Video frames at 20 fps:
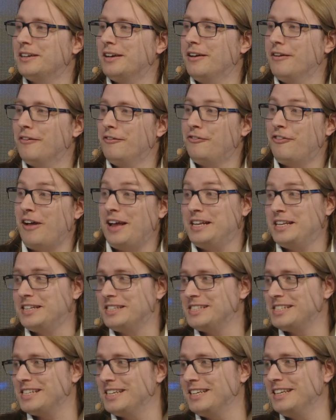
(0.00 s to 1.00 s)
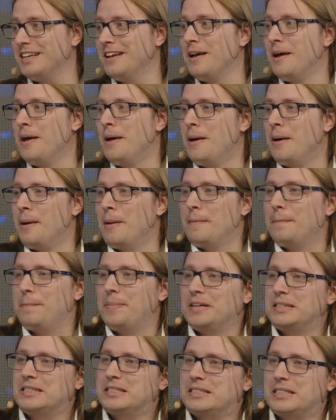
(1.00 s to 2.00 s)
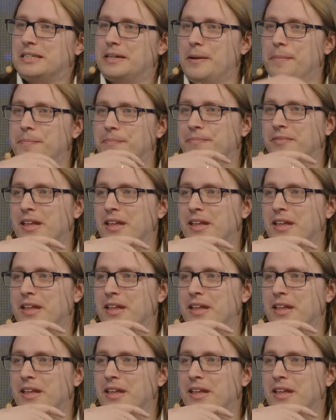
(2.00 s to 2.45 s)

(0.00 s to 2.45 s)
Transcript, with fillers: uh, financing, but um,